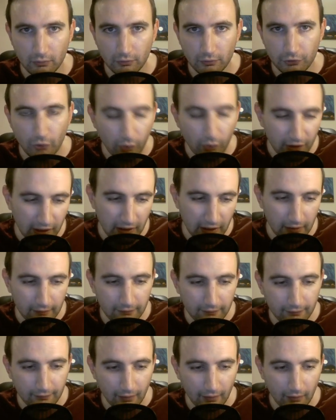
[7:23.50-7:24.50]
Your
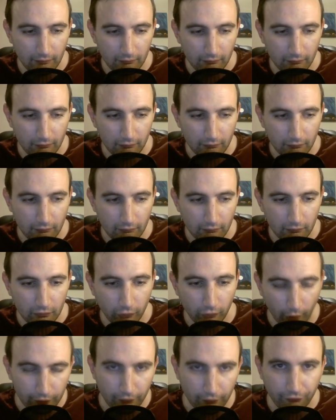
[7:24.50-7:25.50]
kids
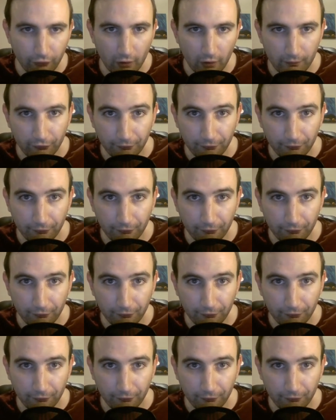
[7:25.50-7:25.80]
don't deserve